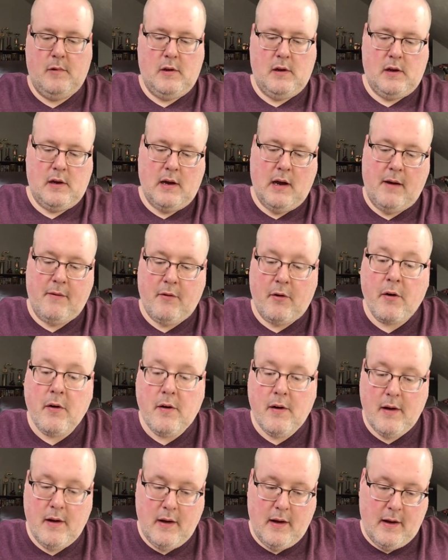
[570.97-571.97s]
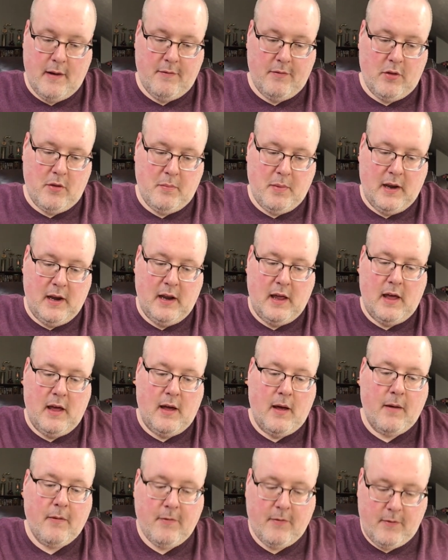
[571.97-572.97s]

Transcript: cover of the PDF.